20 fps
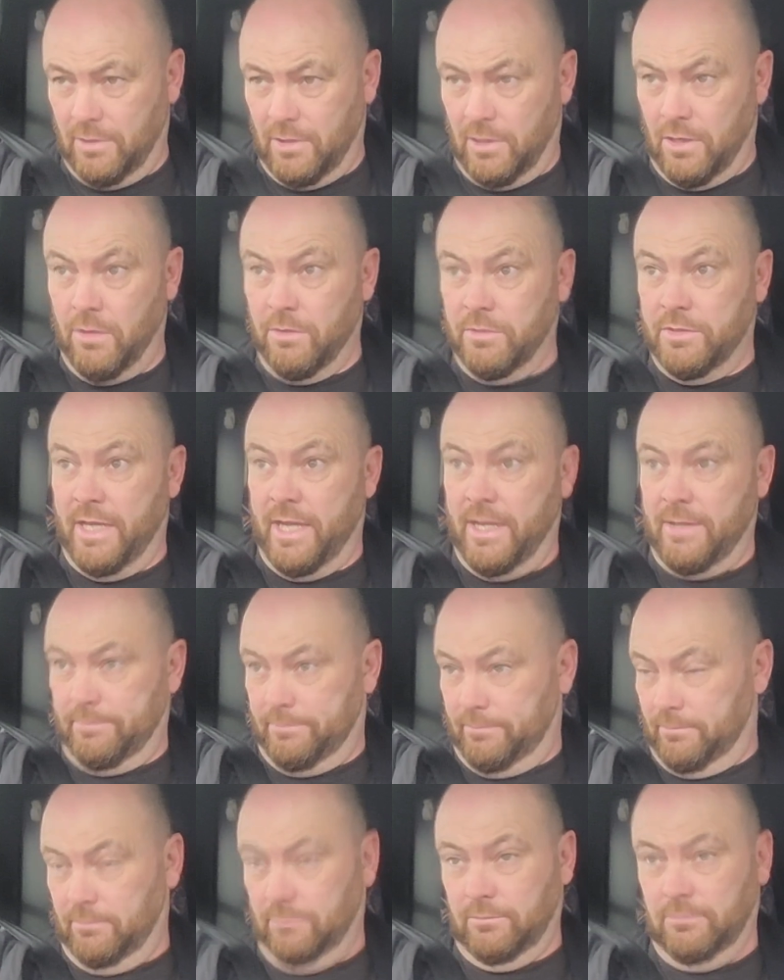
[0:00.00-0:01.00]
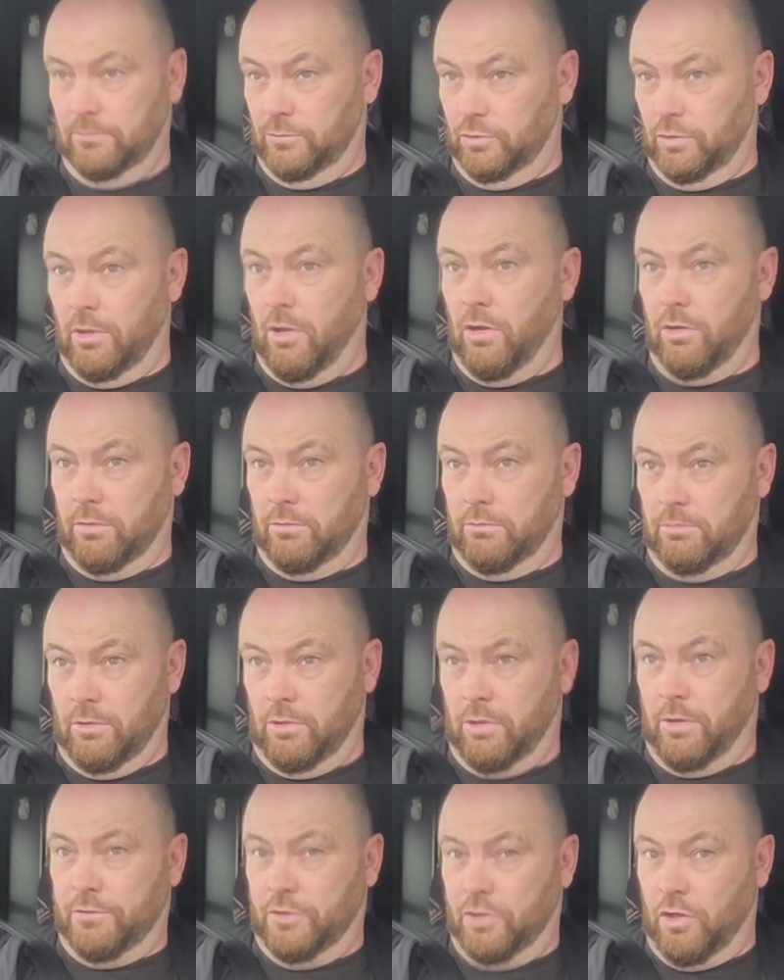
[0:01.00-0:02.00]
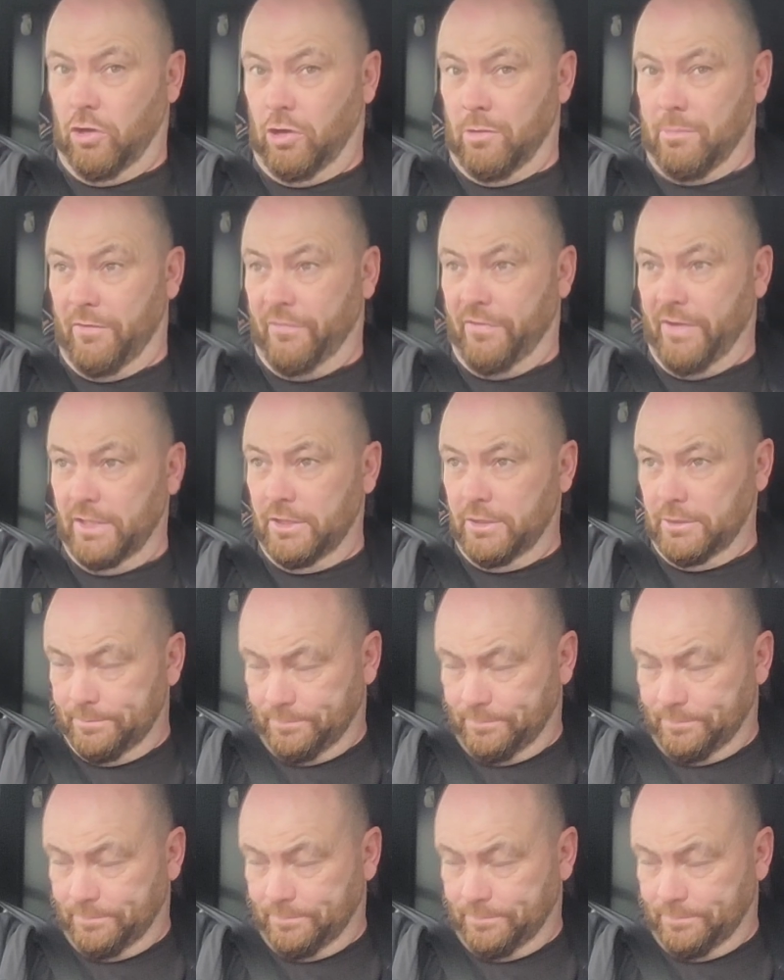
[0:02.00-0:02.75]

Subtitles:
Oh, was it? Look of shock on my face.